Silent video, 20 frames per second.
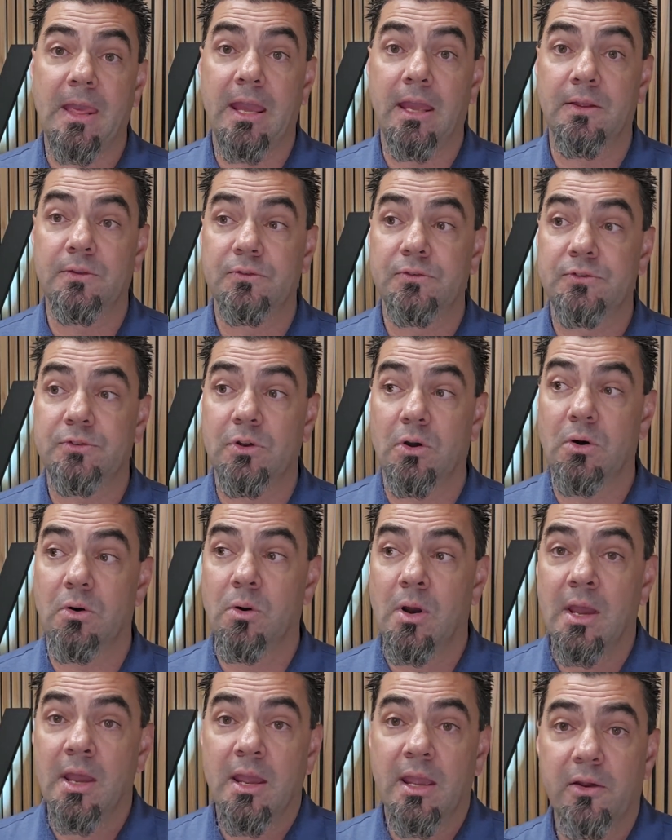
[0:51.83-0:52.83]
And
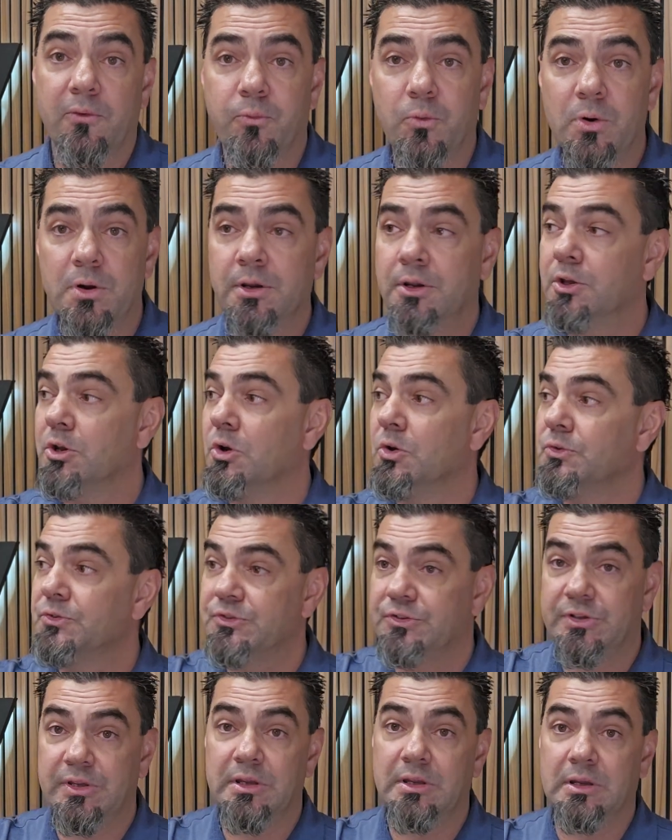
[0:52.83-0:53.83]
so if we're going to go
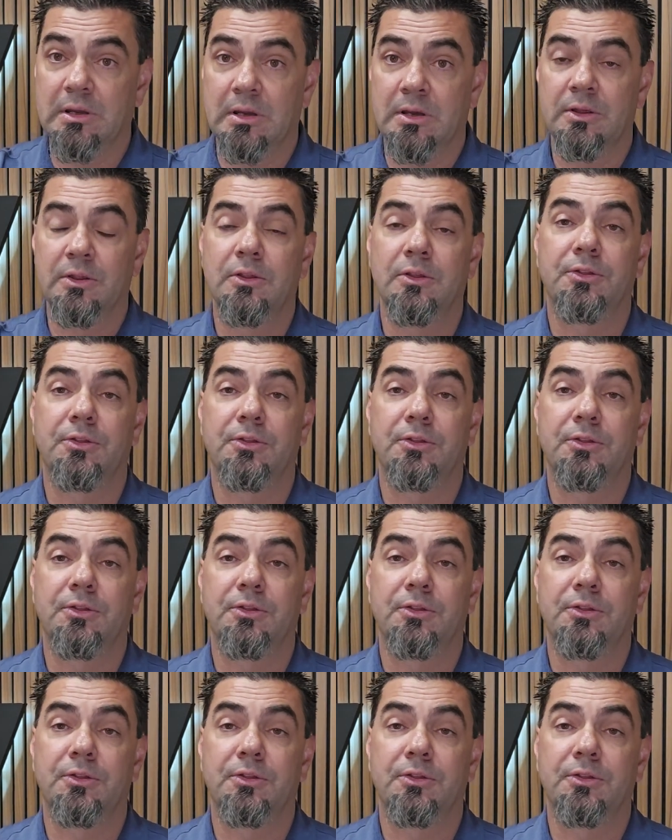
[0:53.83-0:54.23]
see